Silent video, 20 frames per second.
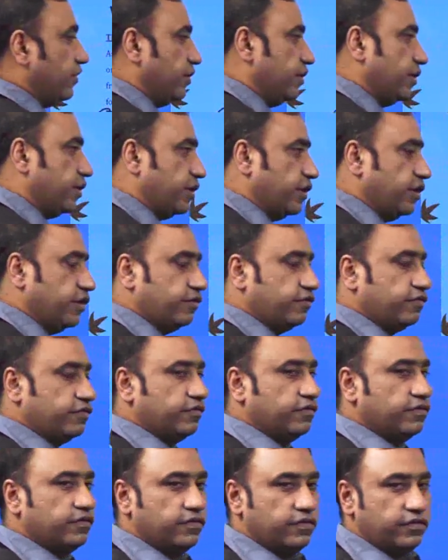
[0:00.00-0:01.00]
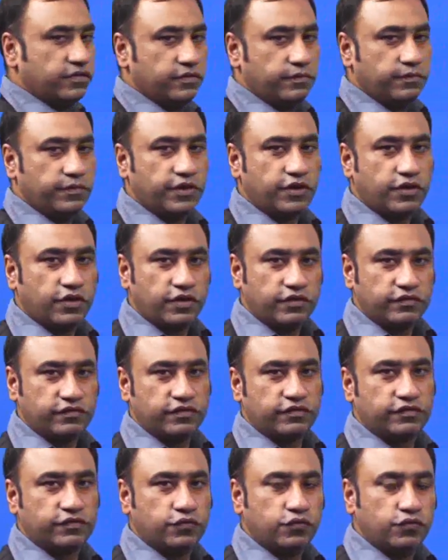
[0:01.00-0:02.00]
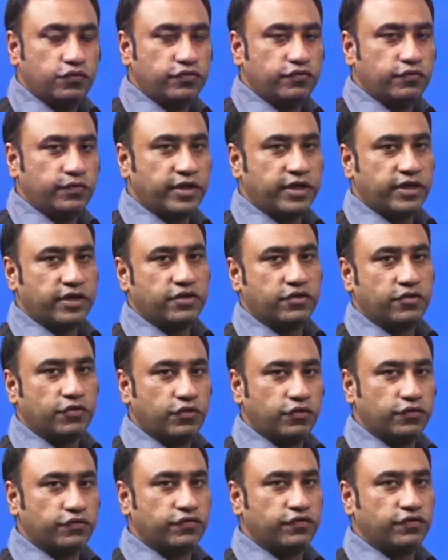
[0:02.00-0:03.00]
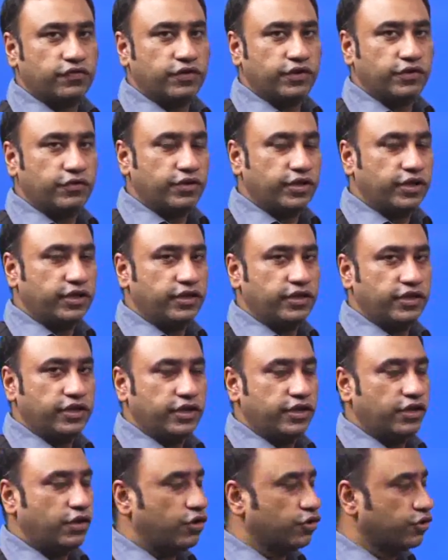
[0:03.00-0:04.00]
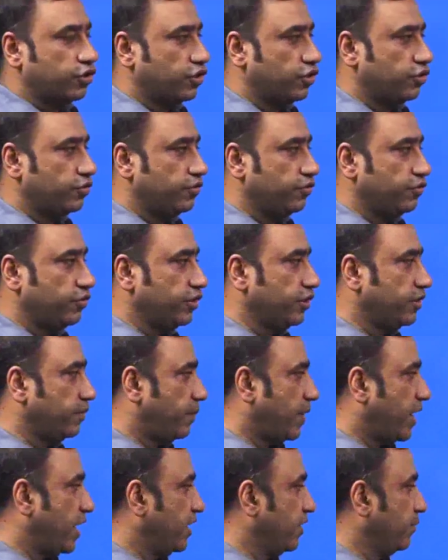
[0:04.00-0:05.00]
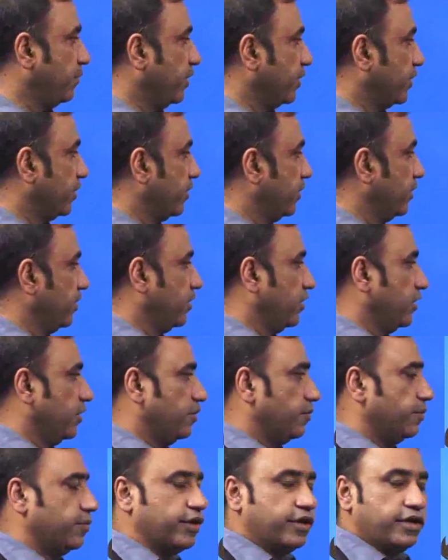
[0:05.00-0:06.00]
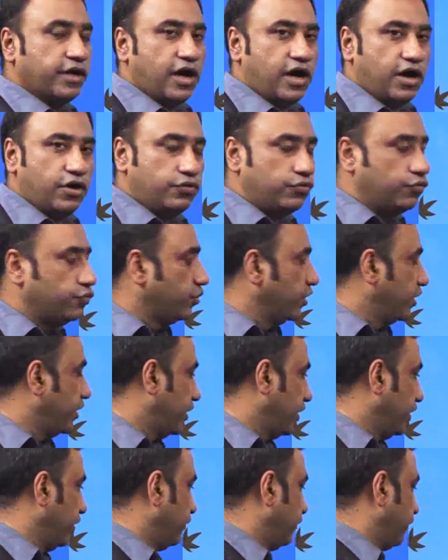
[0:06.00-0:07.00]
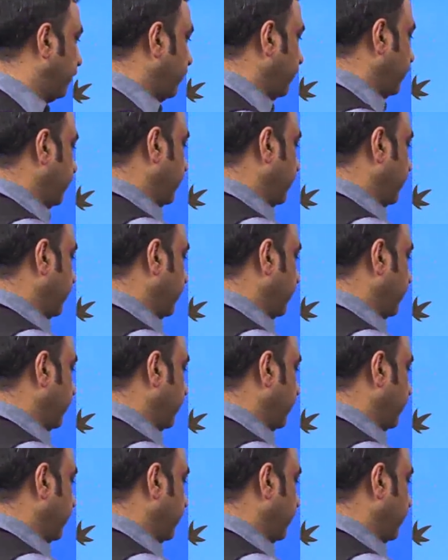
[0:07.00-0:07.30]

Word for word: the kids because the schools were closed during the lockdown, during the pandemic. But how do they teach?